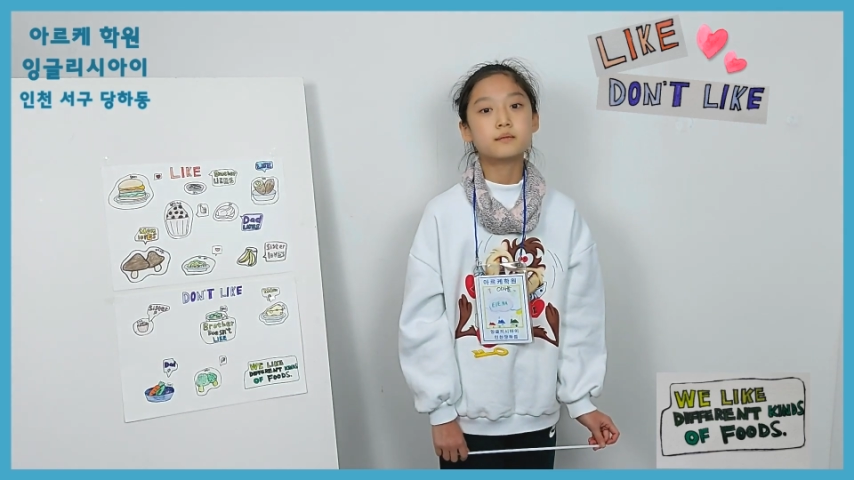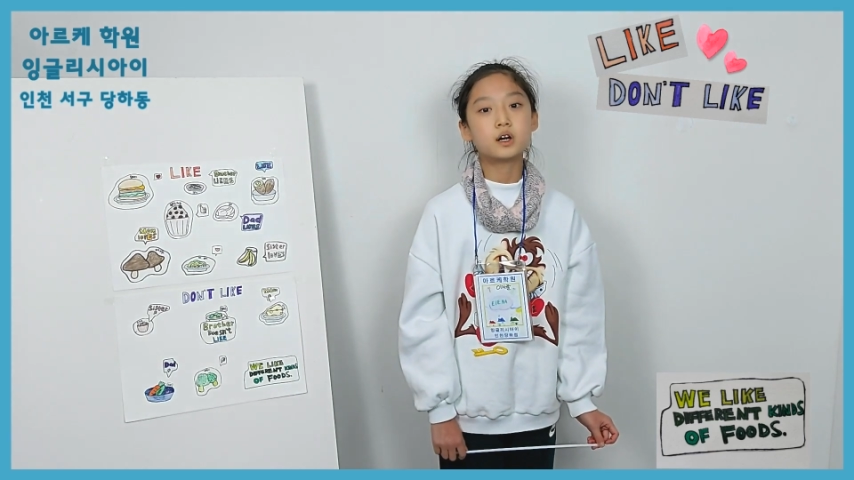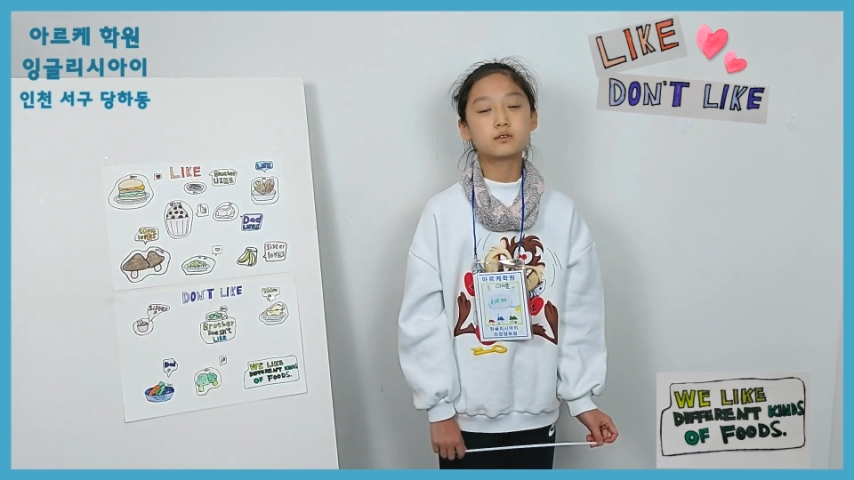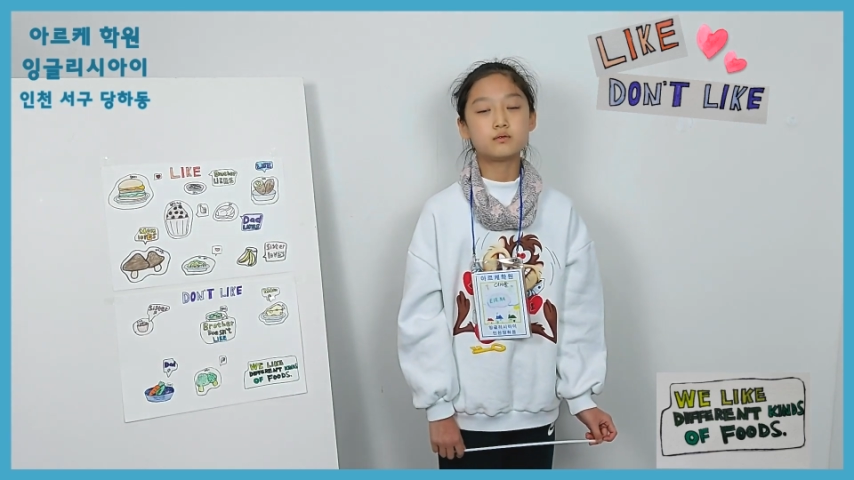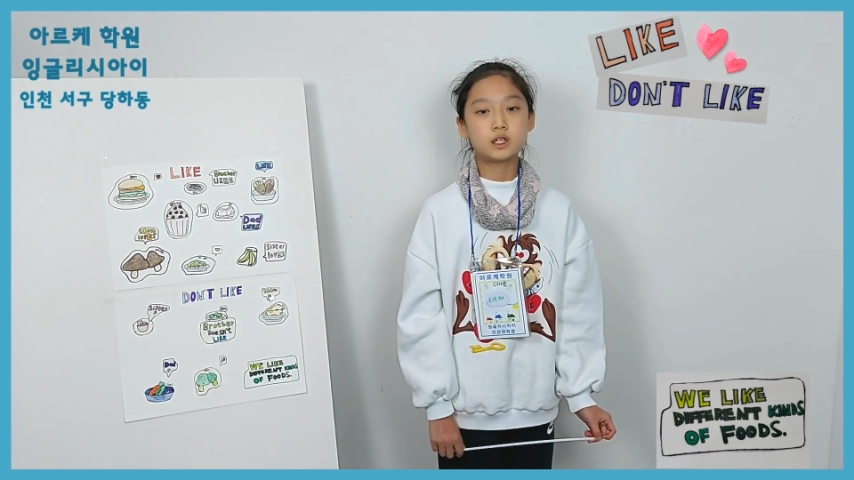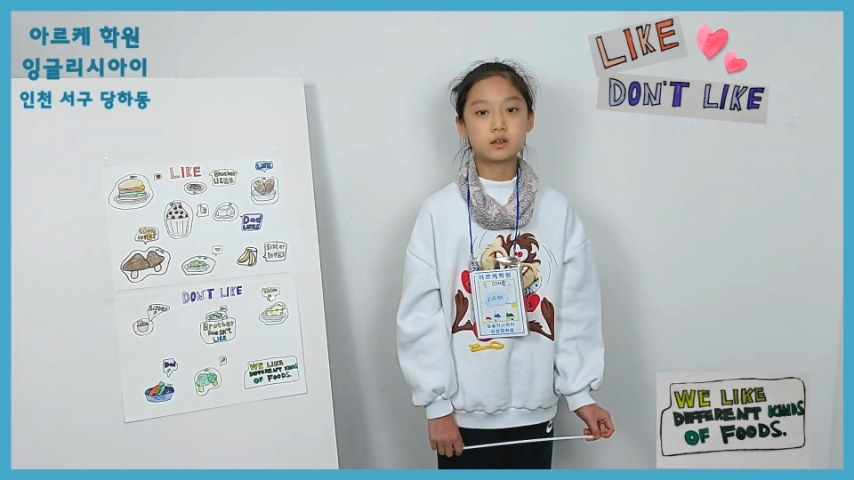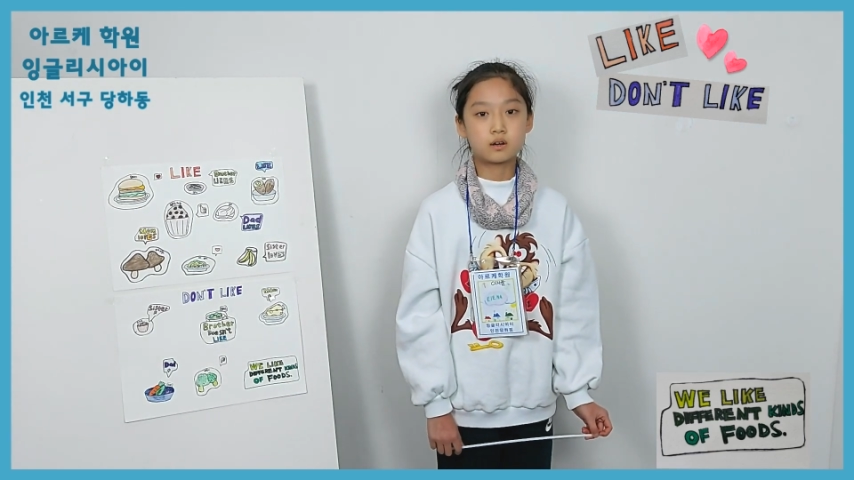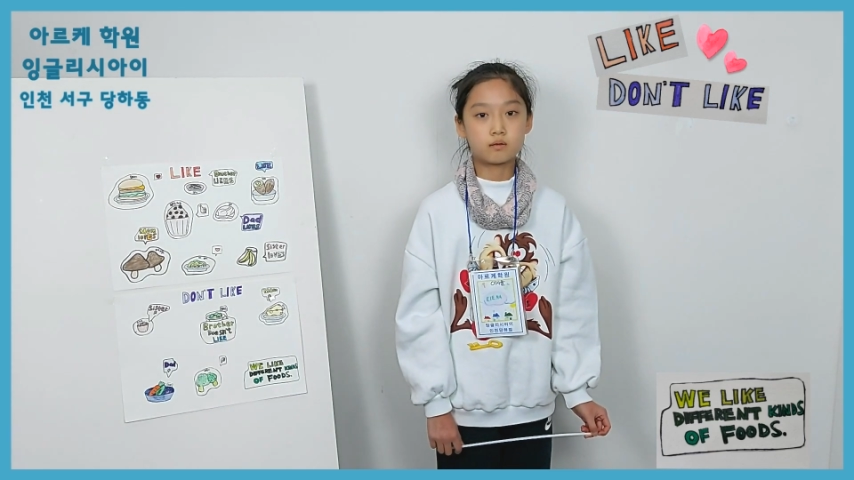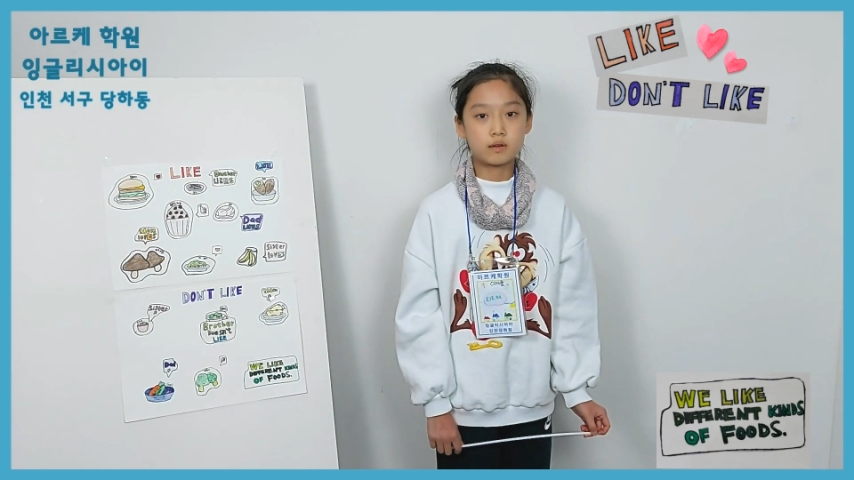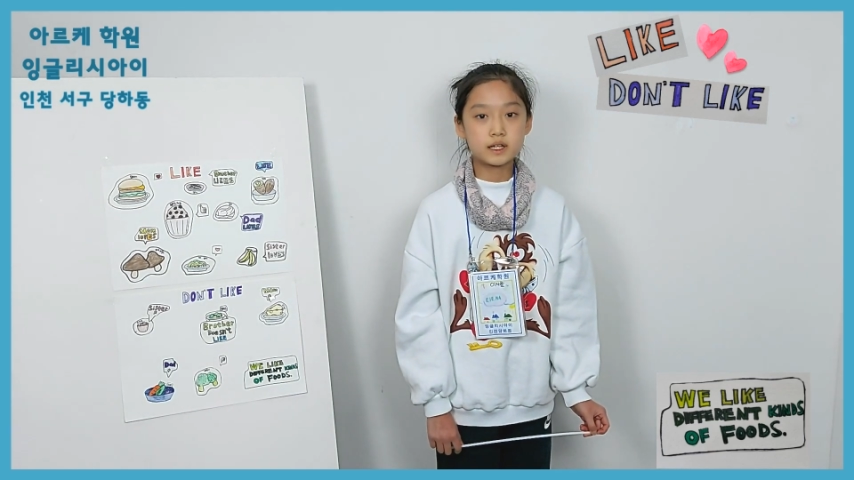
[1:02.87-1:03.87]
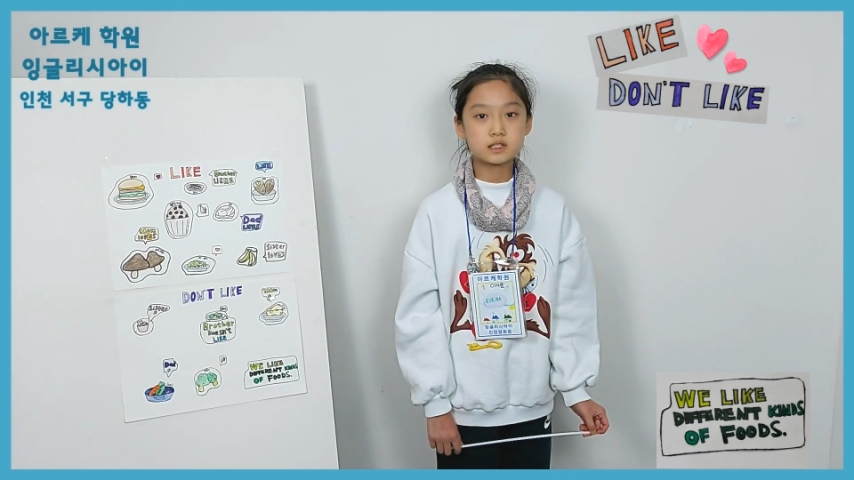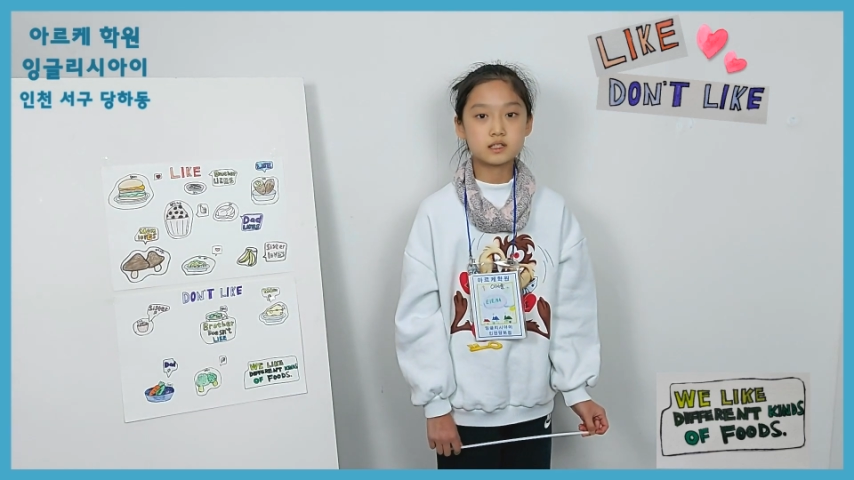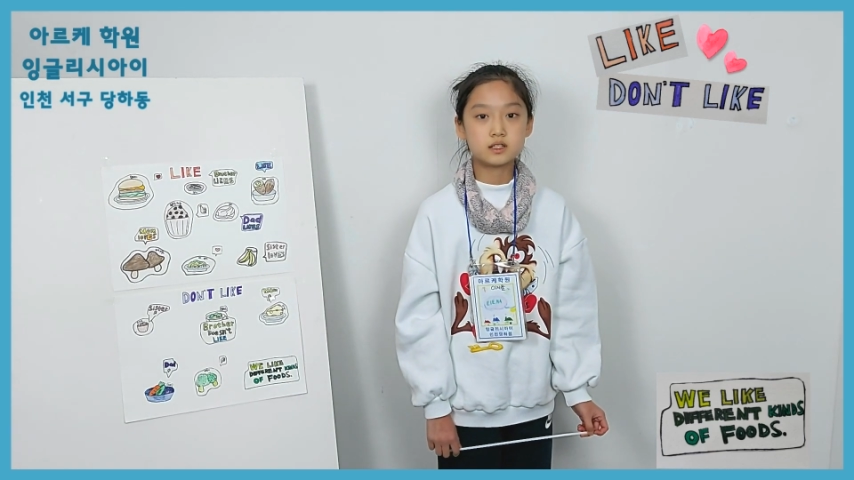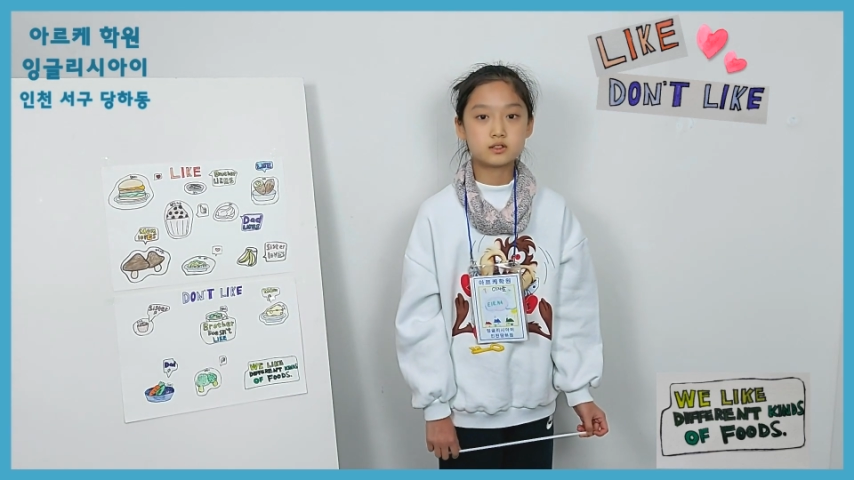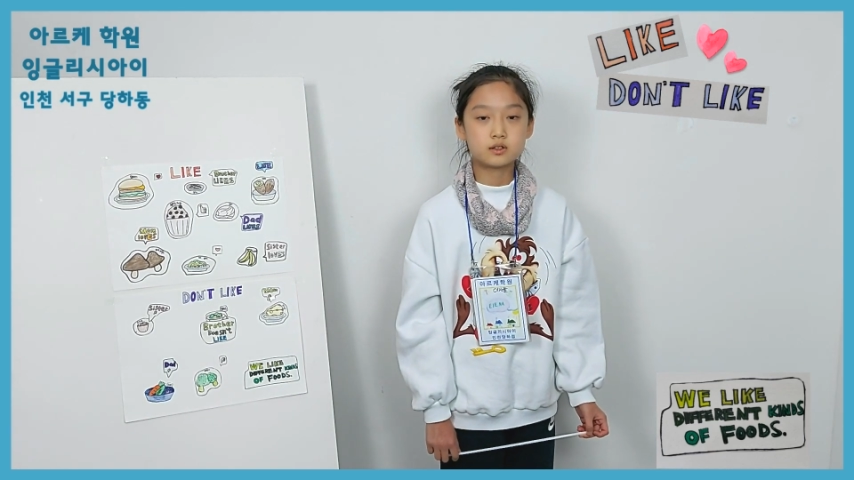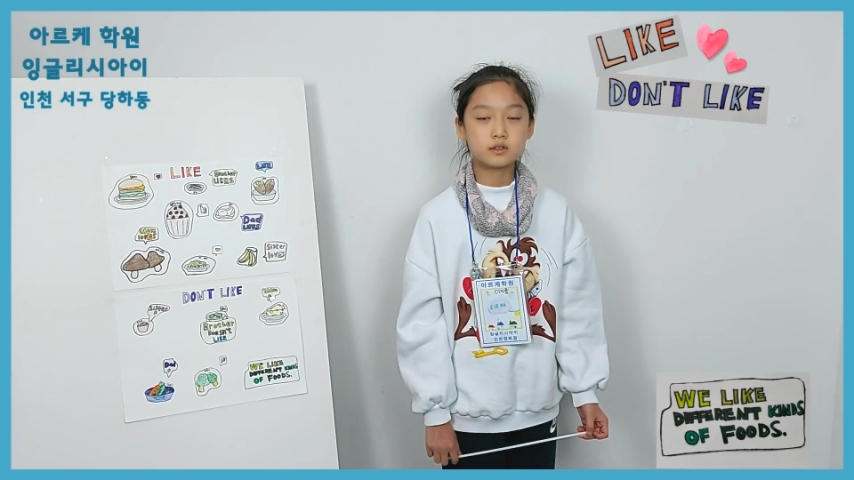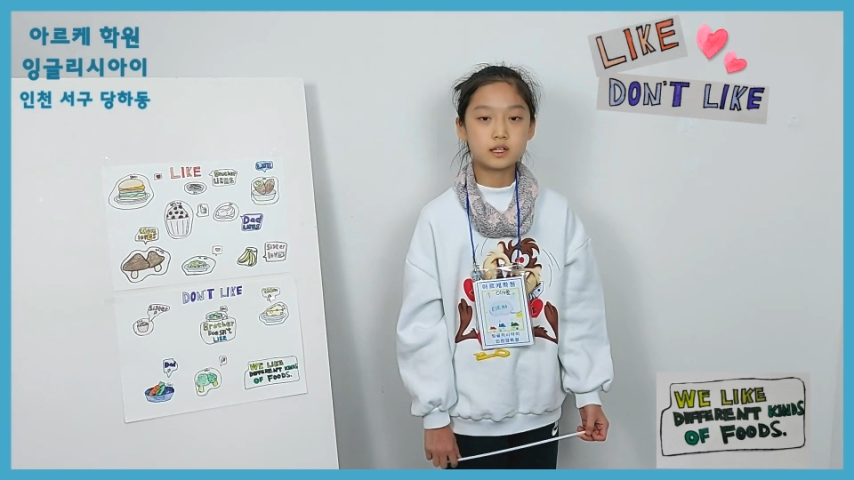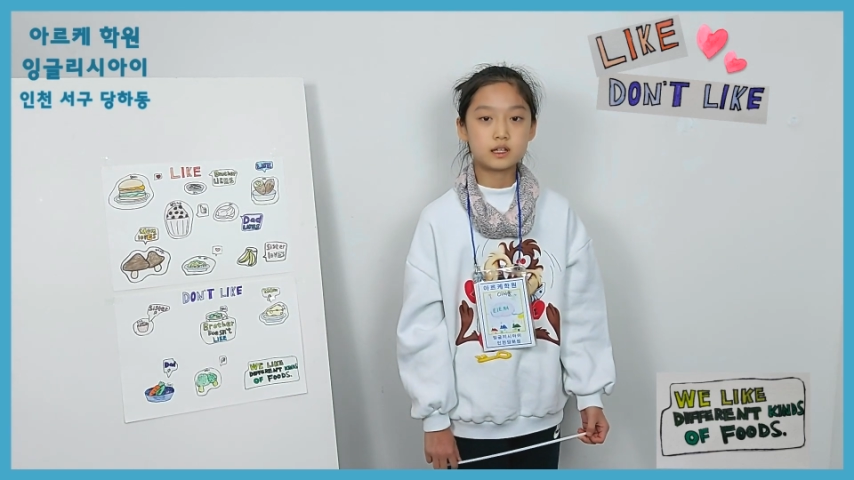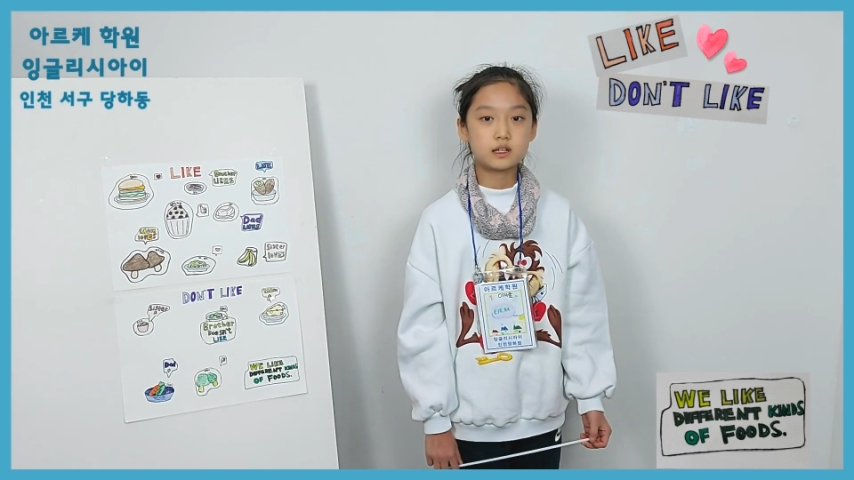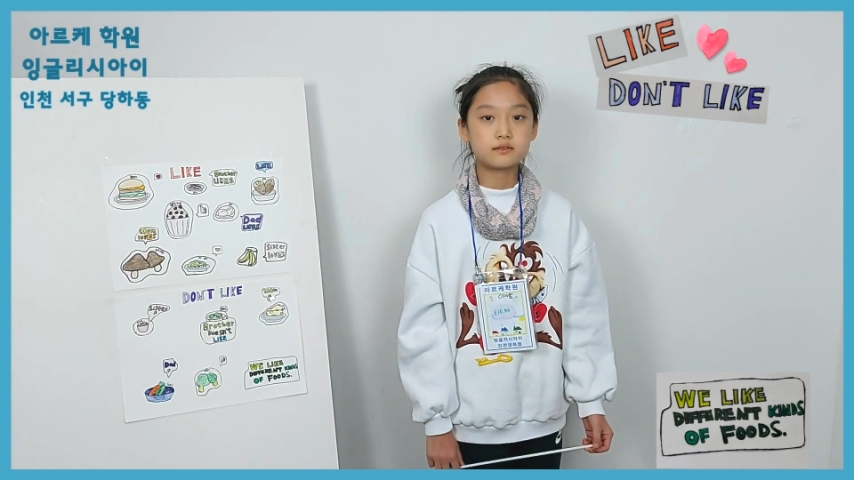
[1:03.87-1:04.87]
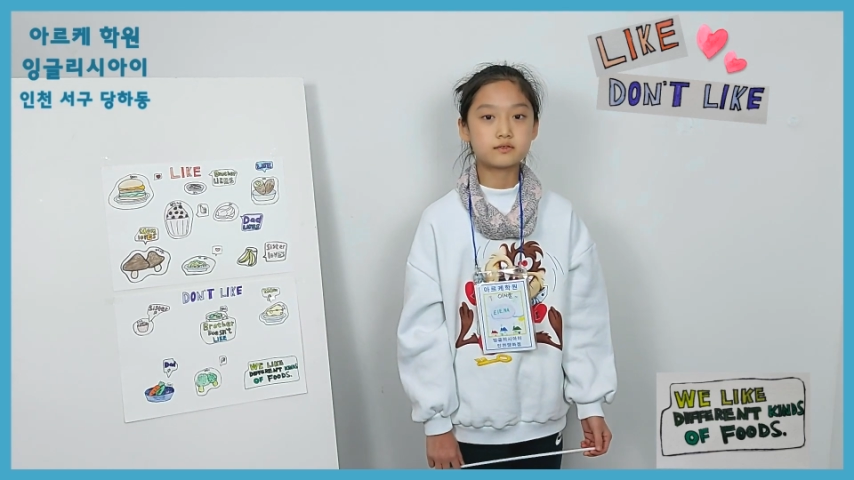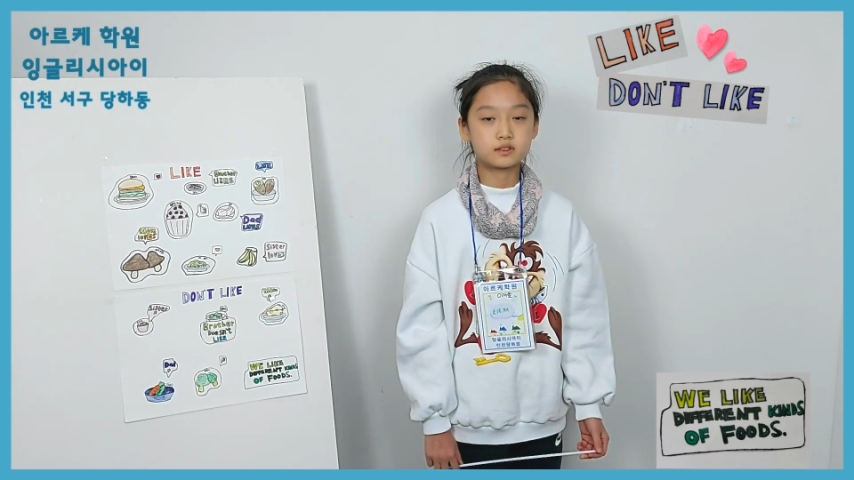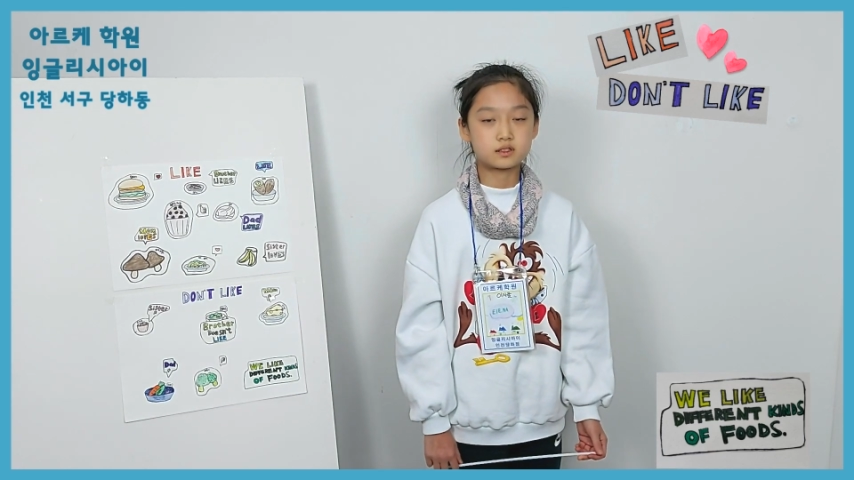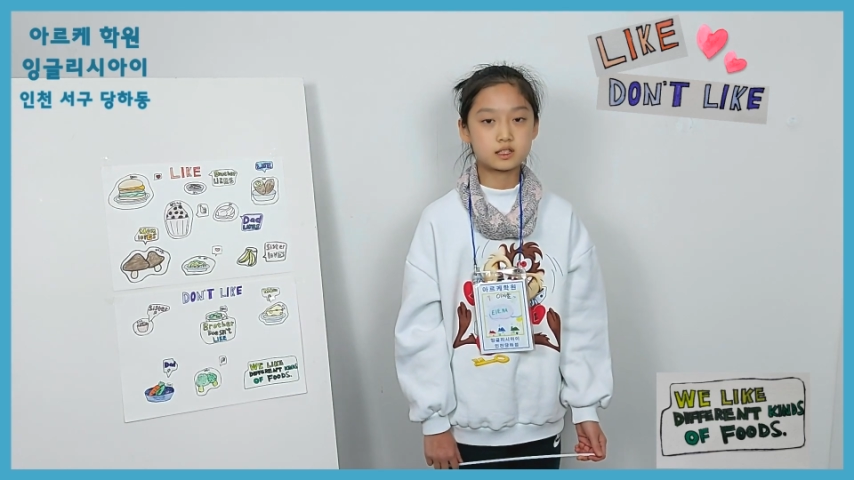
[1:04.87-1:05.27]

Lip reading: but we always enjoy eating food.